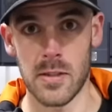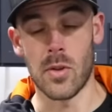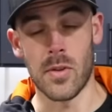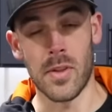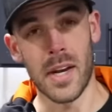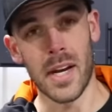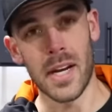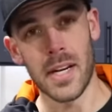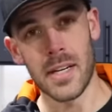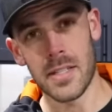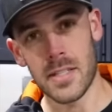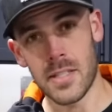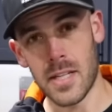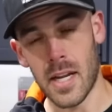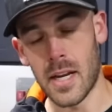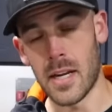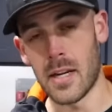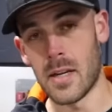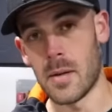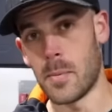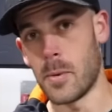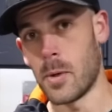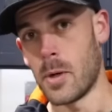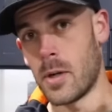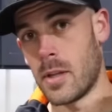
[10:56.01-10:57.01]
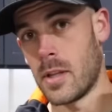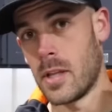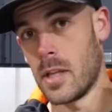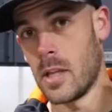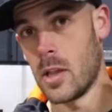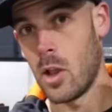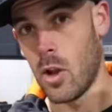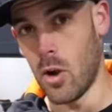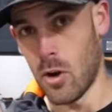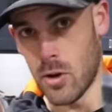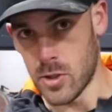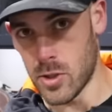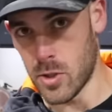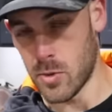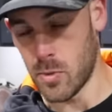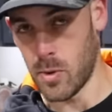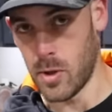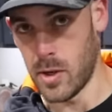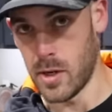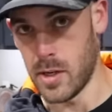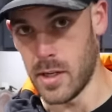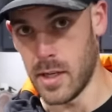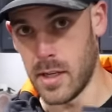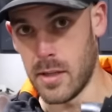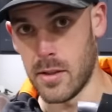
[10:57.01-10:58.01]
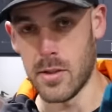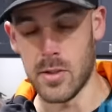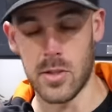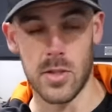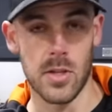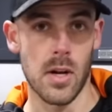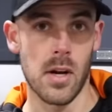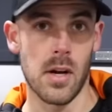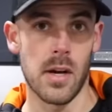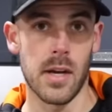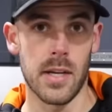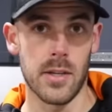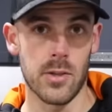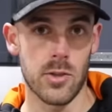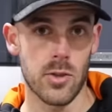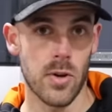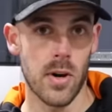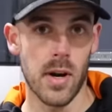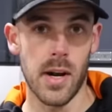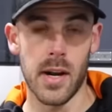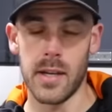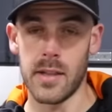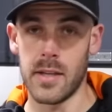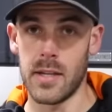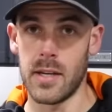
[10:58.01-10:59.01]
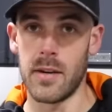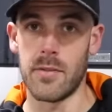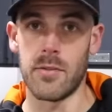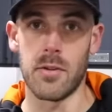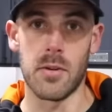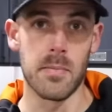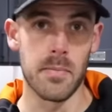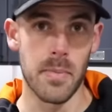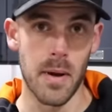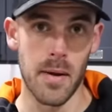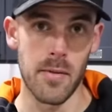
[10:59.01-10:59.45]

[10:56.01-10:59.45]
So then I decided to put the larger one in the saw and try the different